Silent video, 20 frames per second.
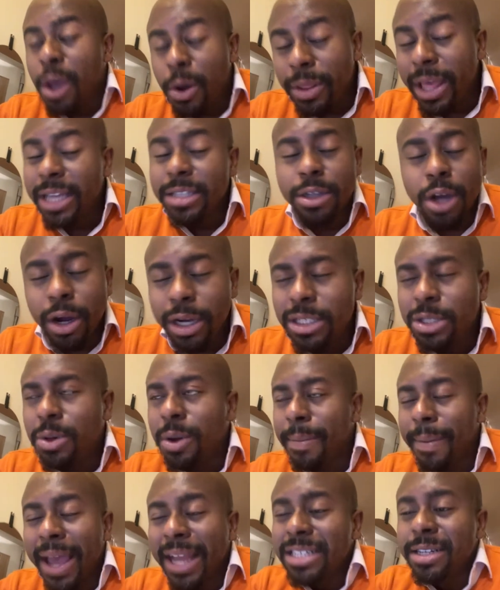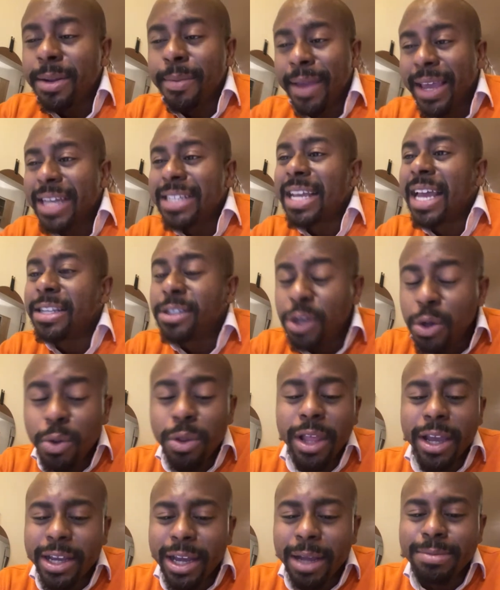Though that's hard to imagine, because I do
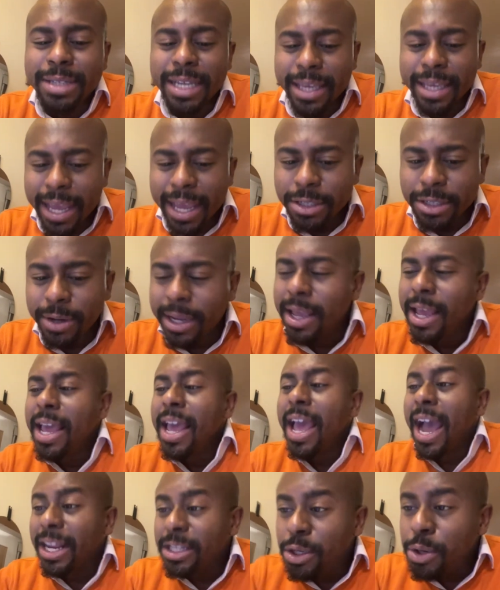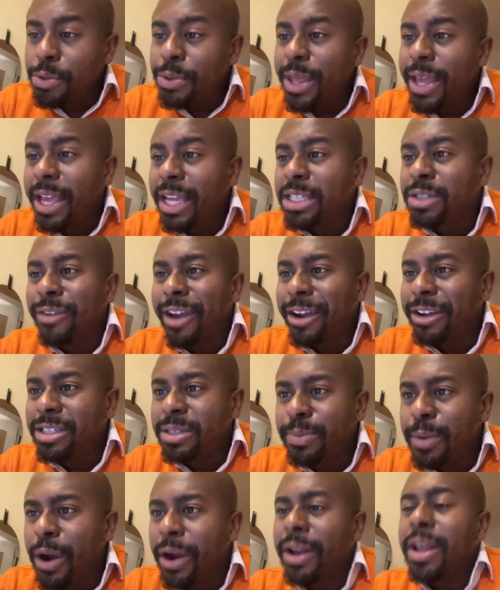look up to Kendrick. I do think he's very
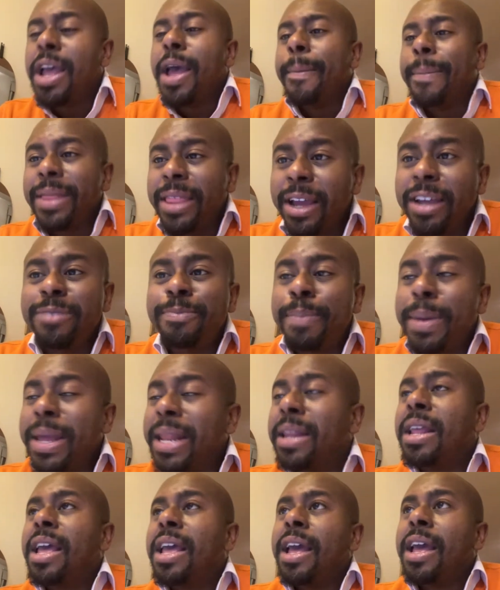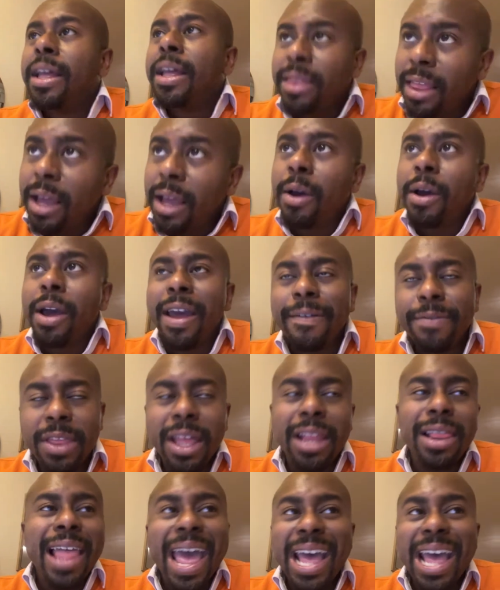smart. But there's been, the
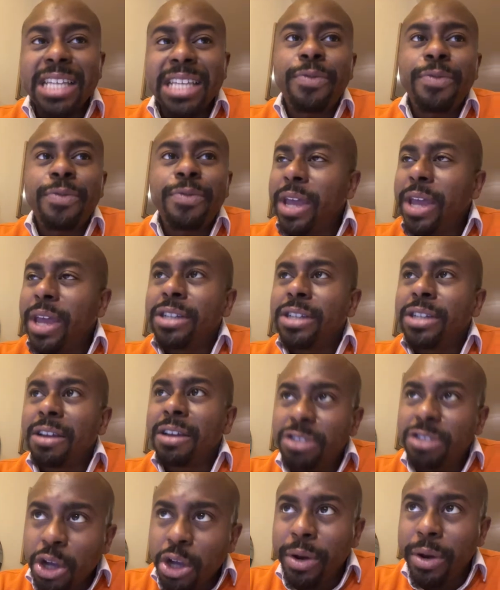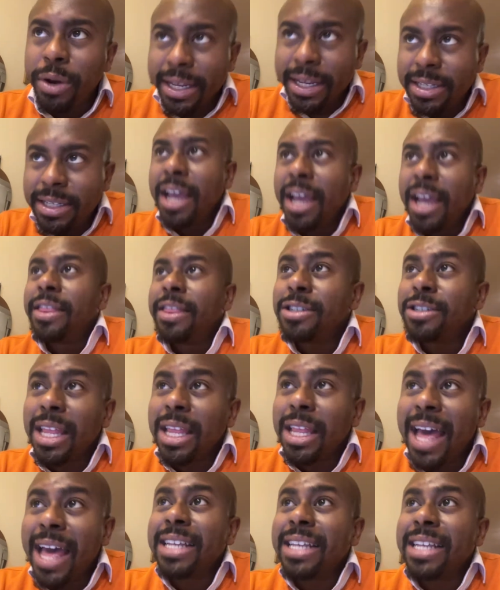last few years have showed us there's a
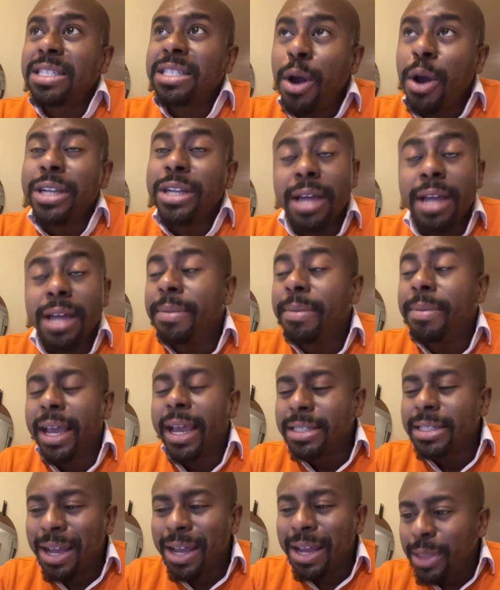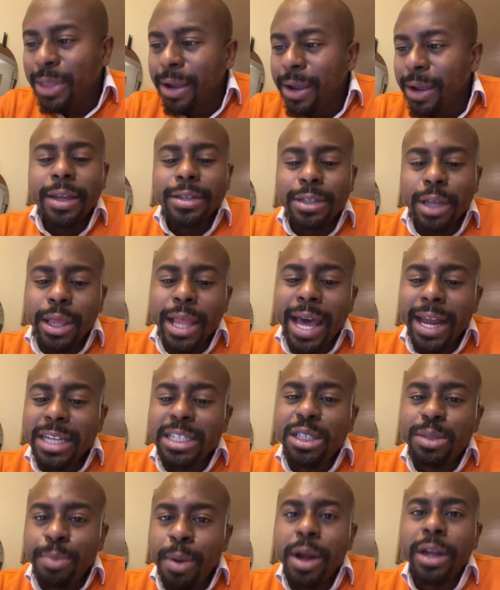lot of smart, dumb niggas out there. There's a lot of
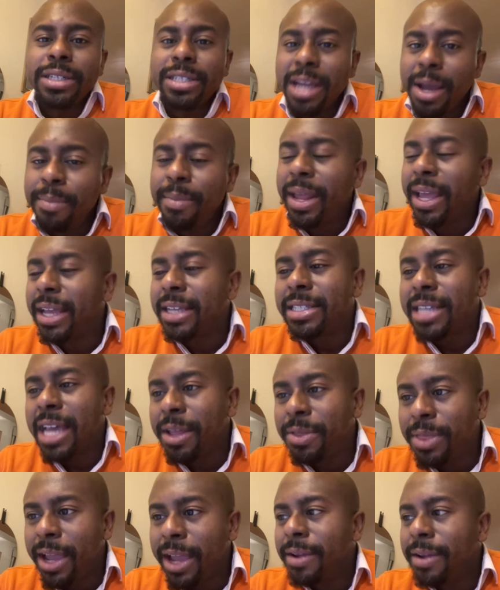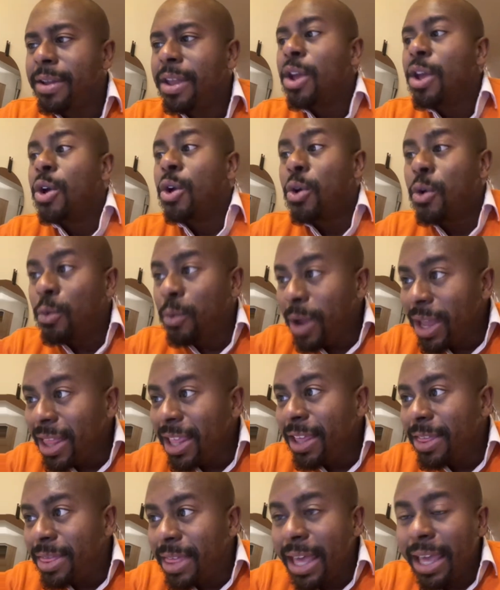smart, dumb niggas out there who really
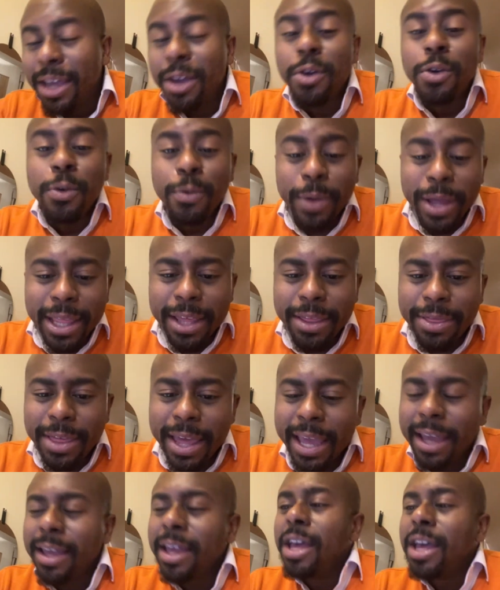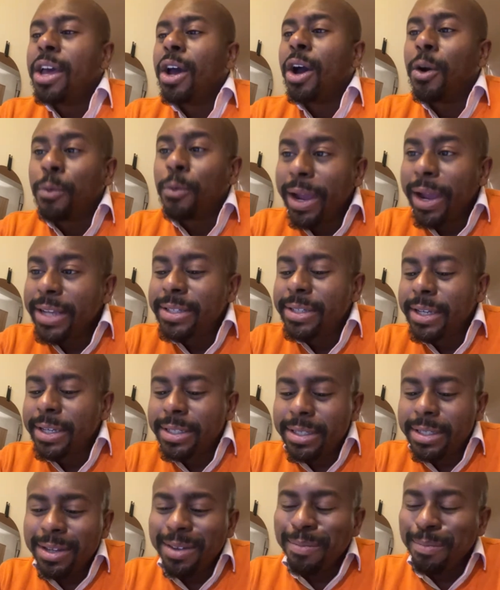think a
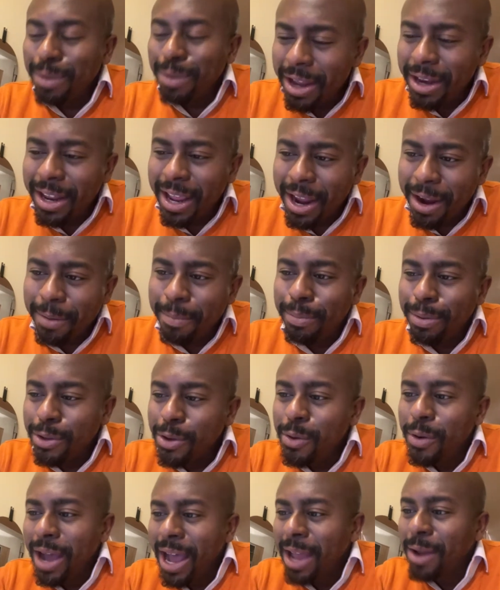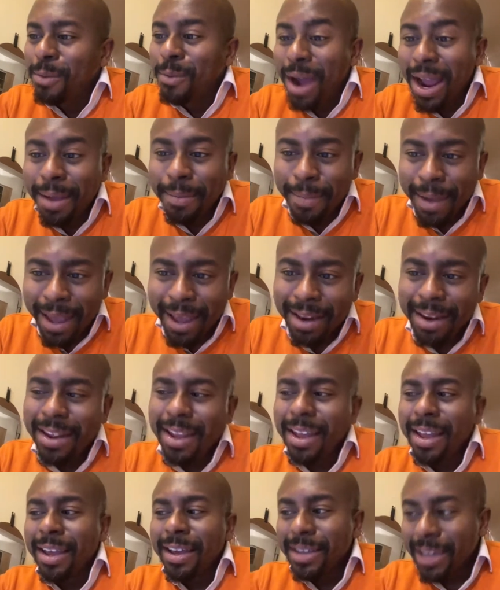racist, blonde-haired, blue-eyed white man
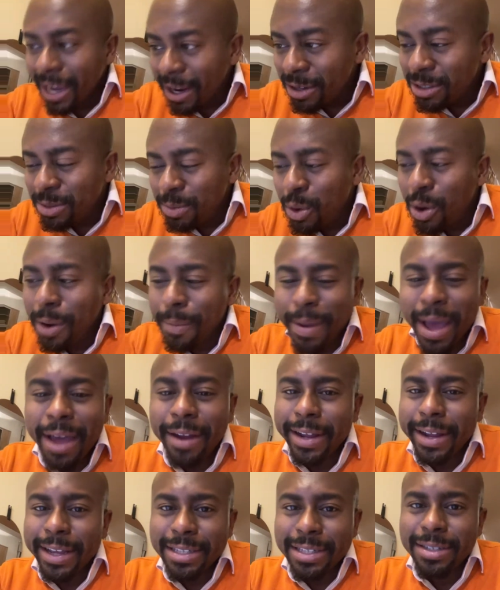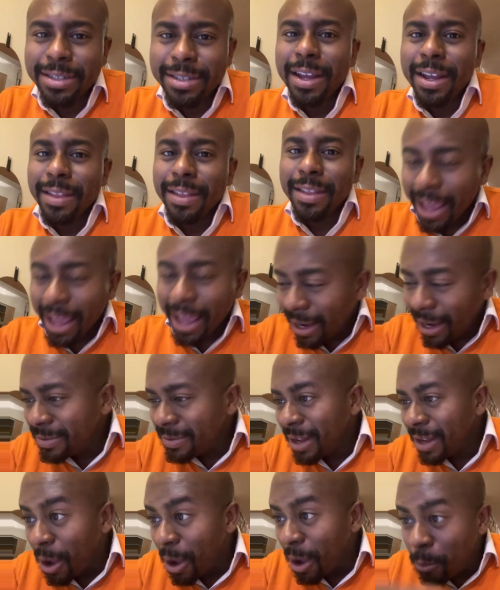cares more about us than
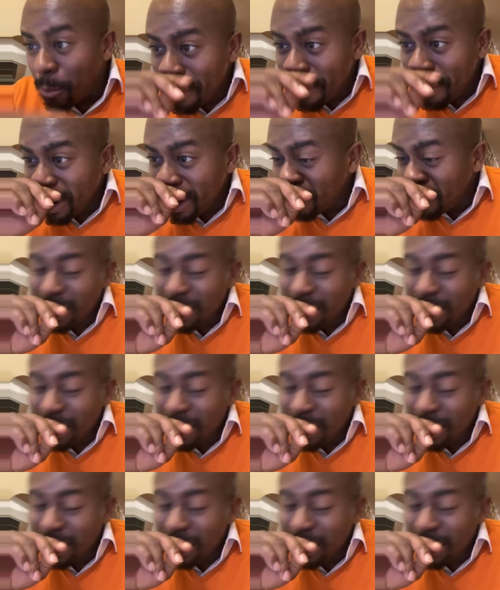a woman who's